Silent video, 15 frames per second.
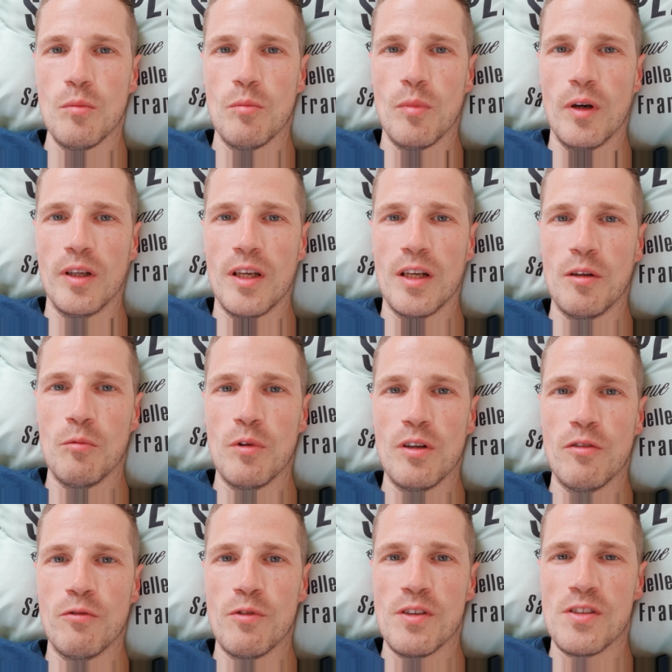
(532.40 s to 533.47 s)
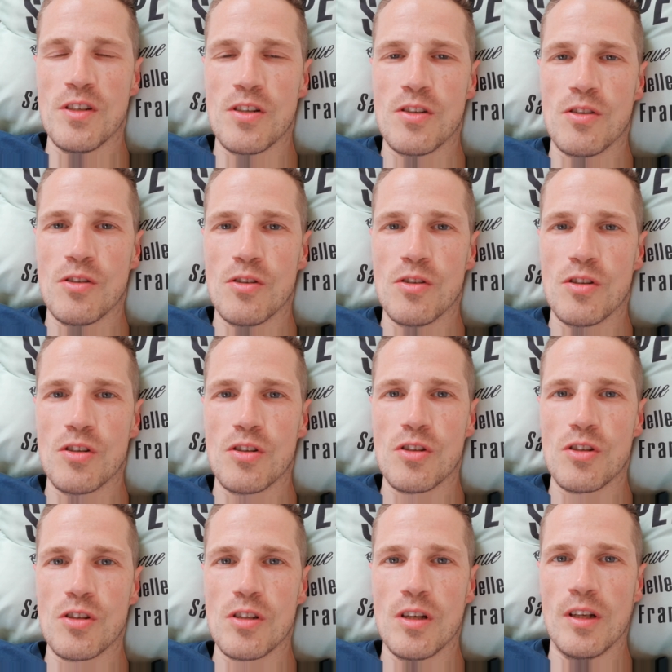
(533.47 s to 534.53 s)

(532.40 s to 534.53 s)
By getting rid of resistance.